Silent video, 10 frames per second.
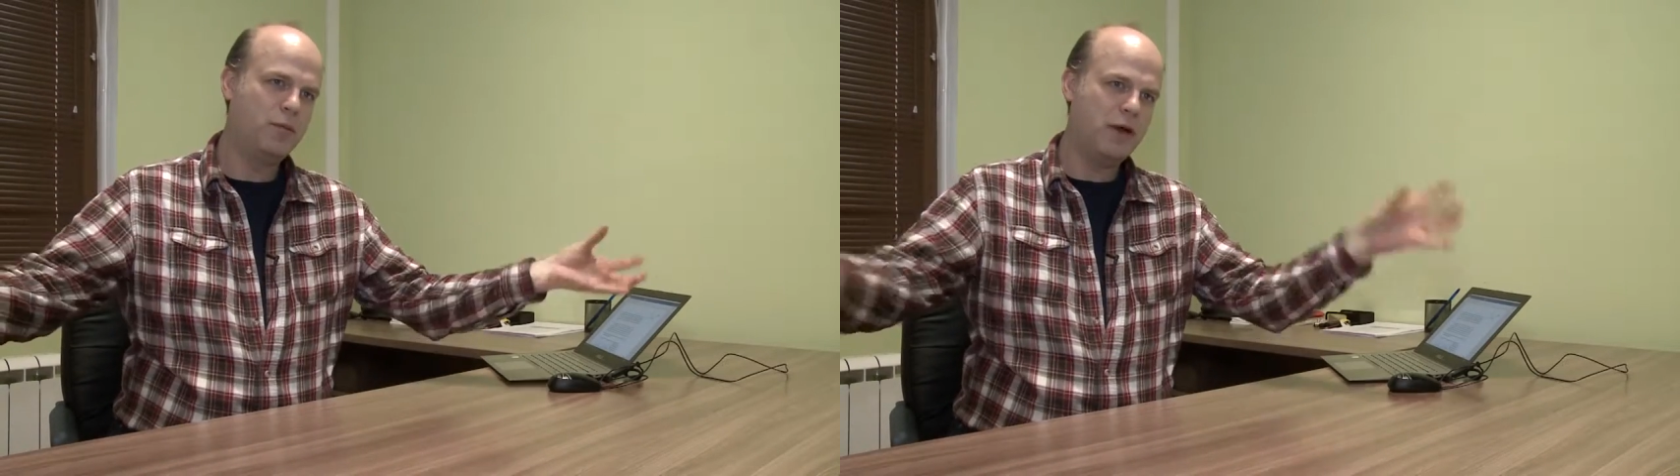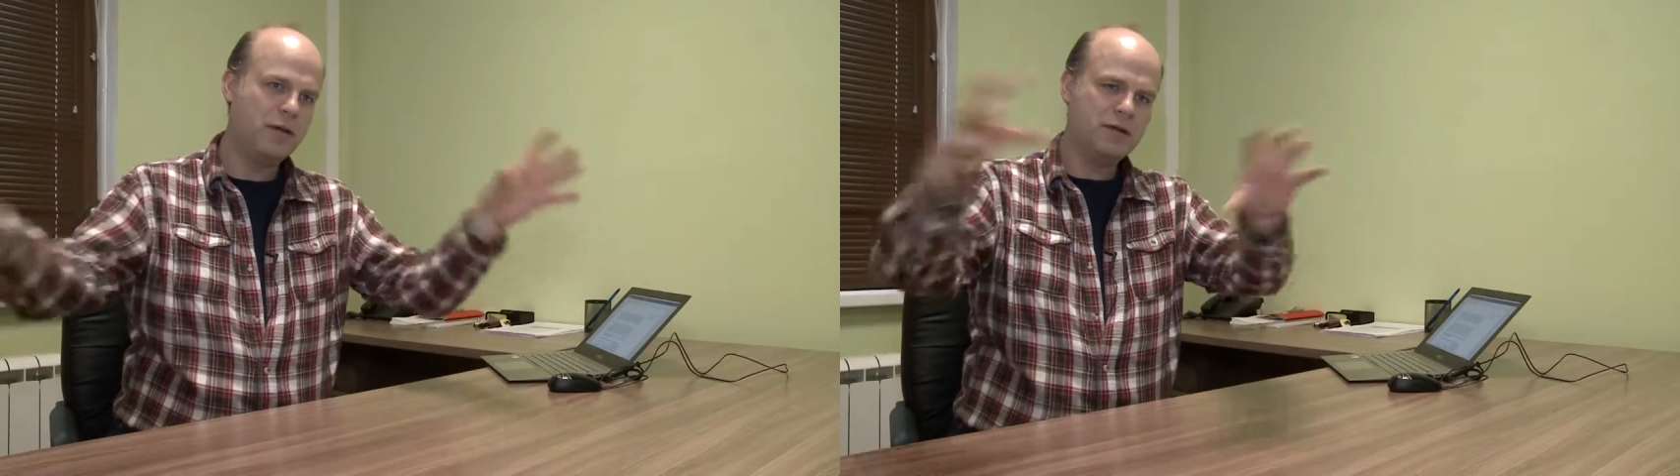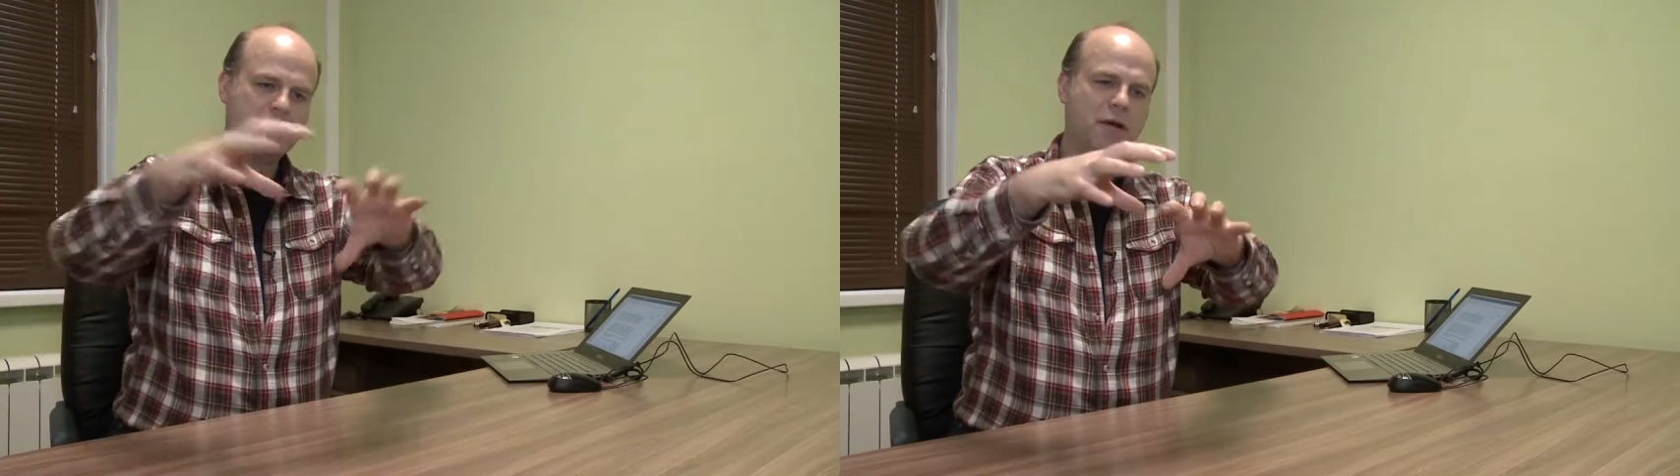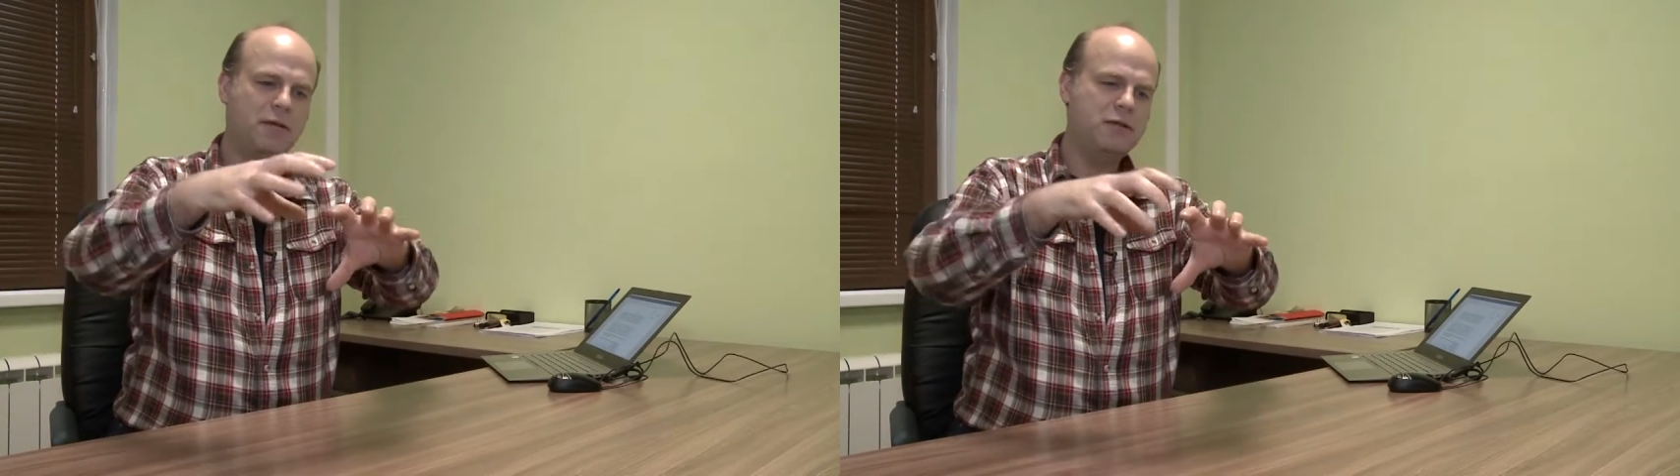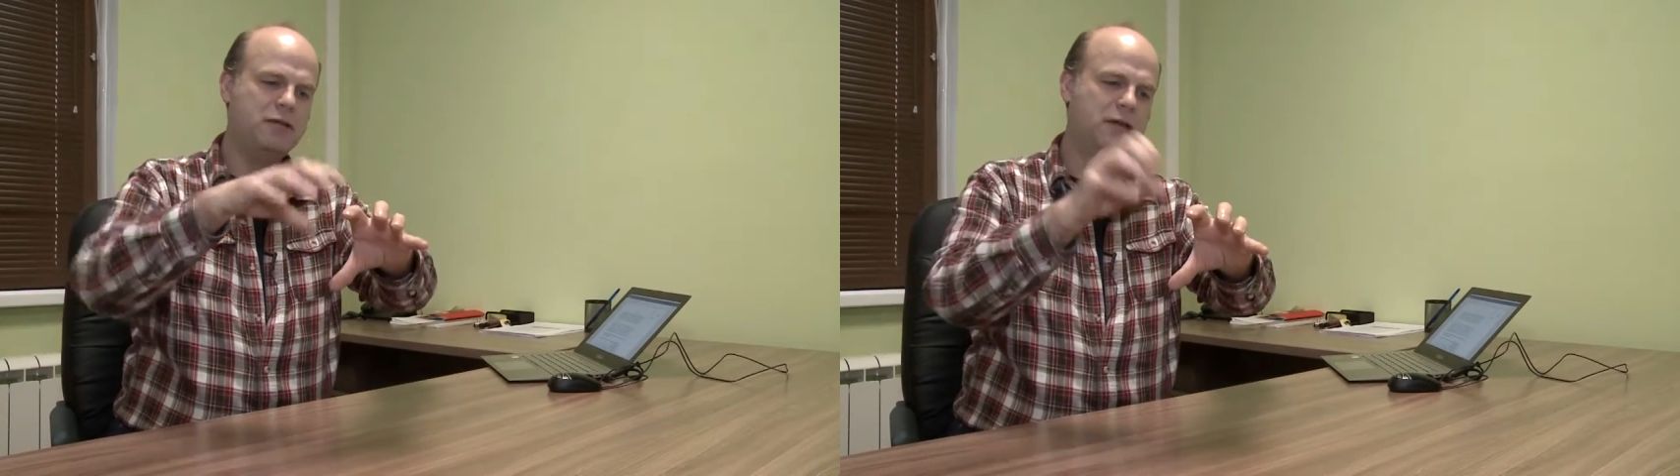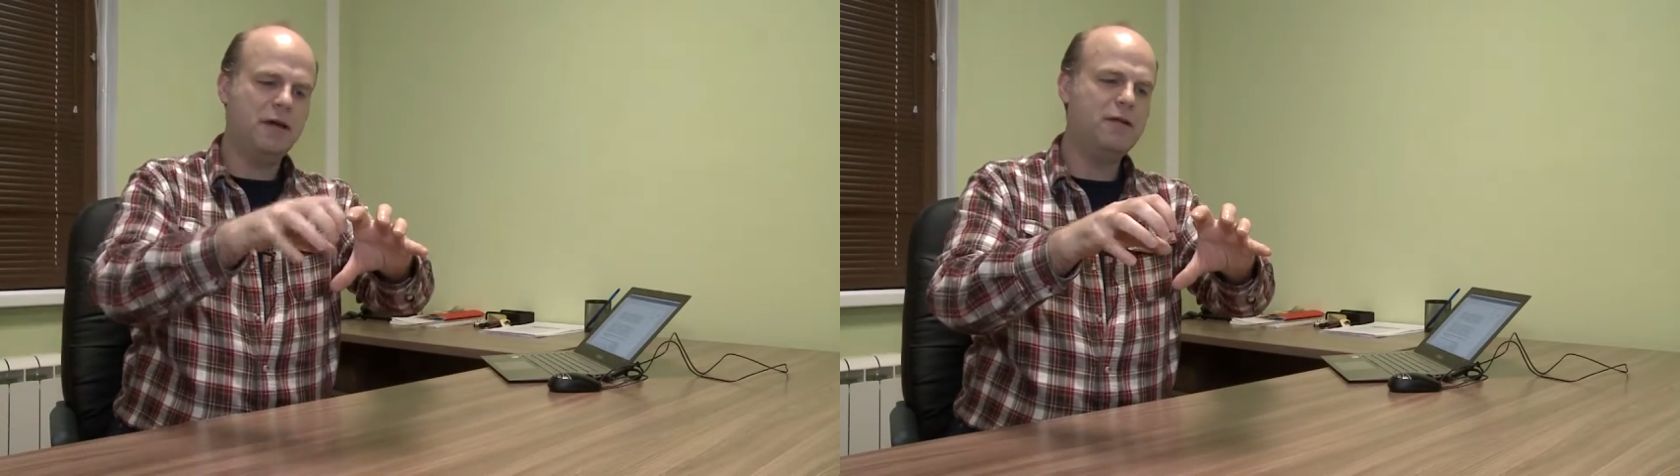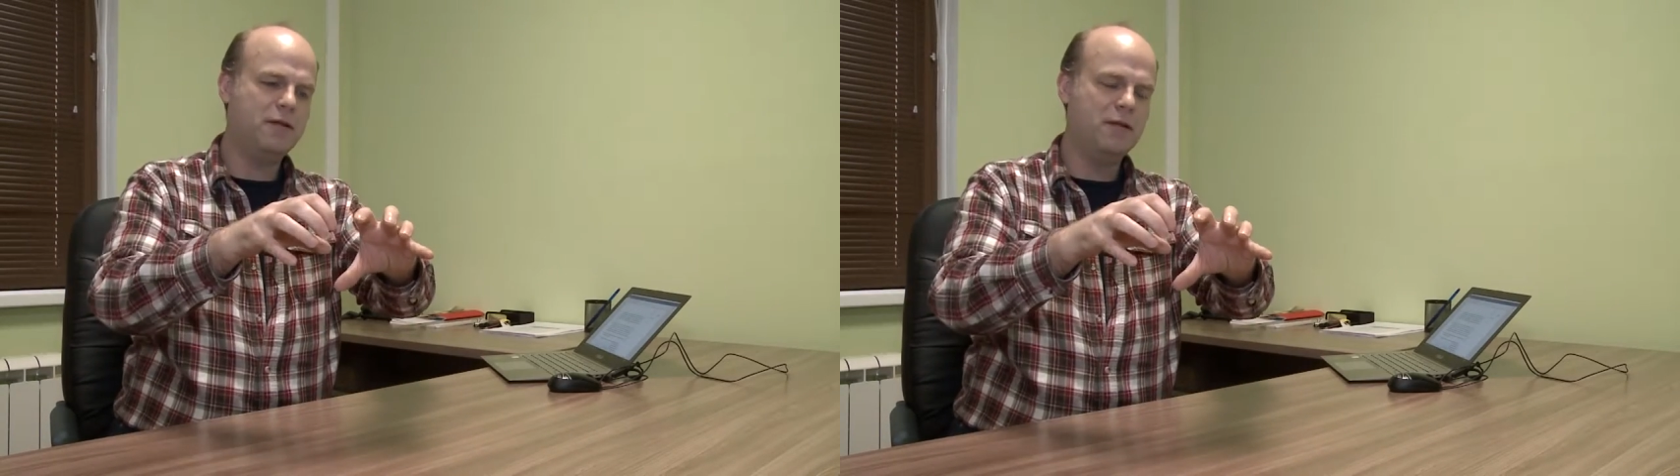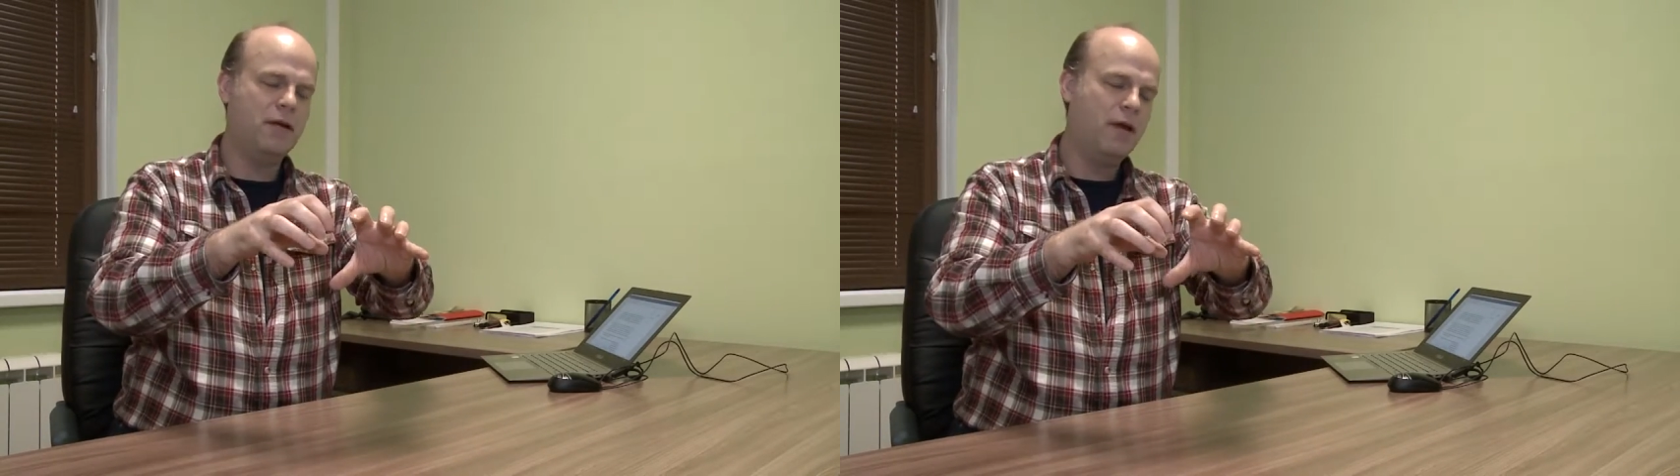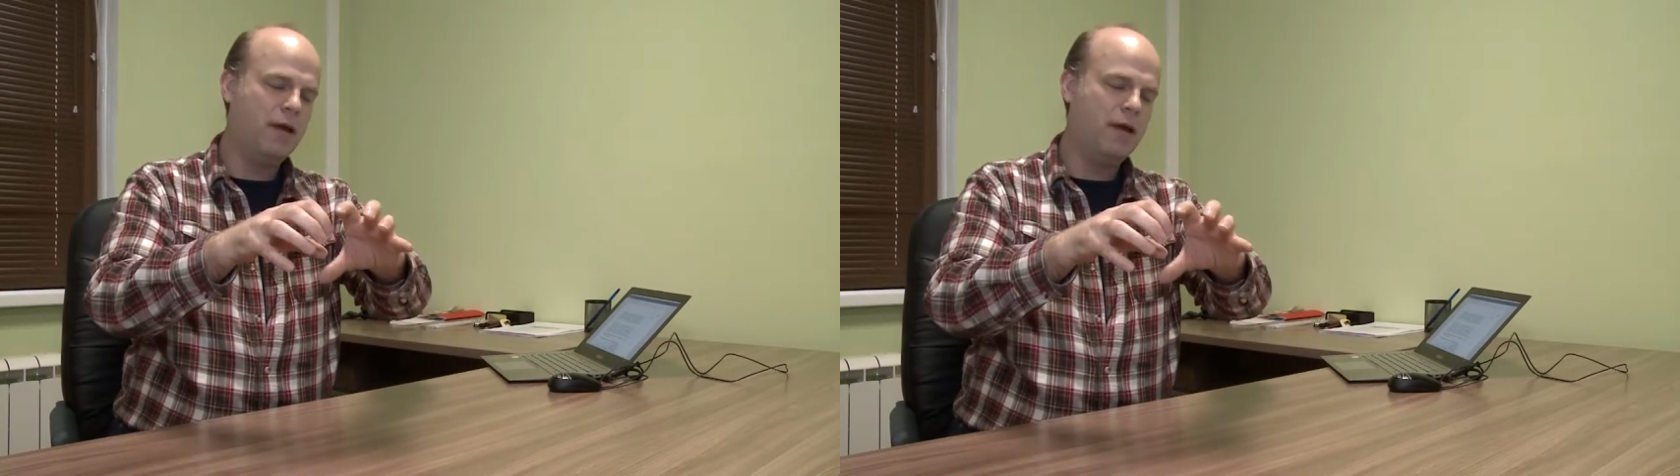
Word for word: bring this knowledge together